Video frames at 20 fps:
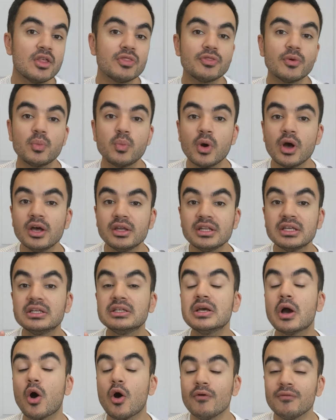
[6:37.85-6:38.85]
the
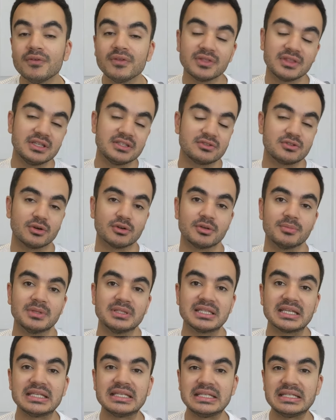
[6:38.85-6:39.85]
wording of these
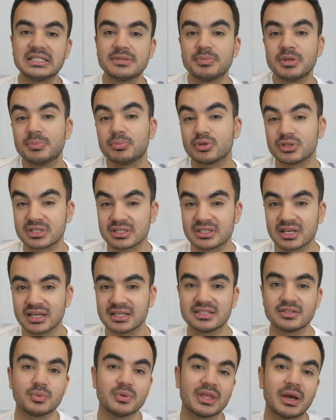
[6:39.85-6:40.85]
documents need to be
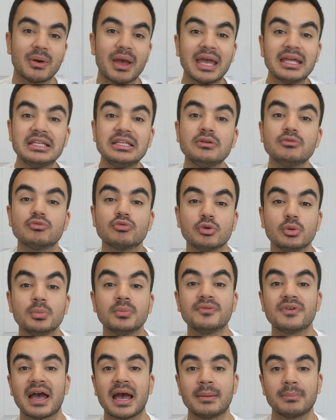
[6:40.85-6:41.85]
precise without any room
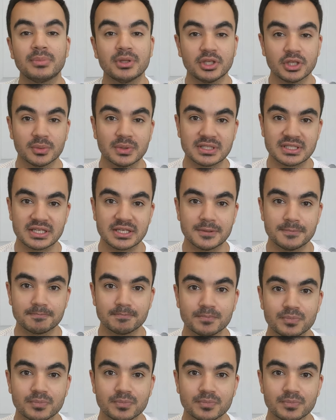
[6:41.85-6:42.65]
for ambiguity.